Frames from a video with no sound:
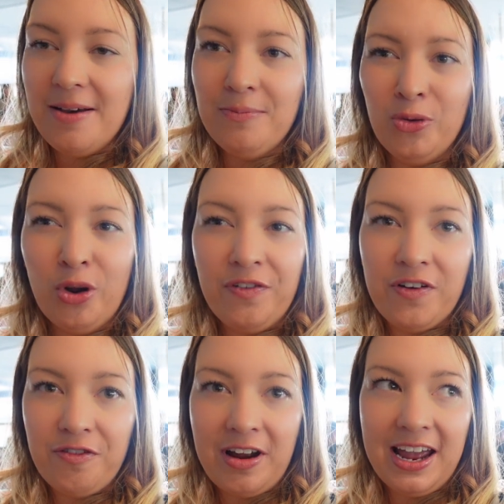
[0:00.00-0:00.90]
Well, not
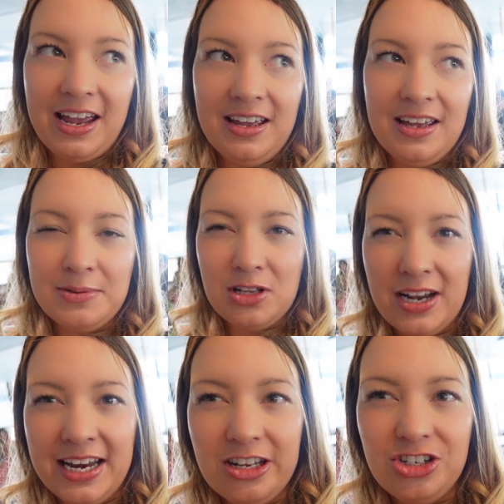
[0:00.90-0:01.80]
for free. It was like
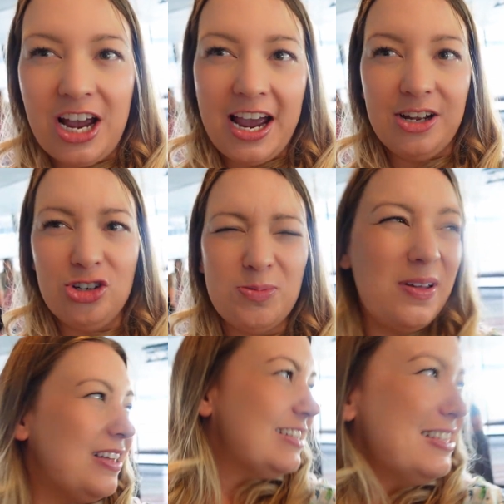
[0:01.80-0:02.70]
an exchange, but
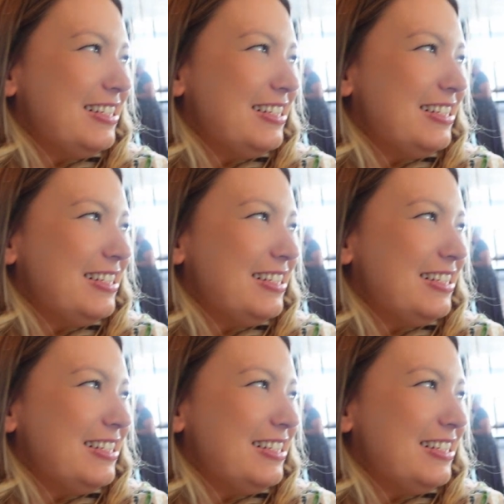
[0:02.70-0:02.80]
they didn't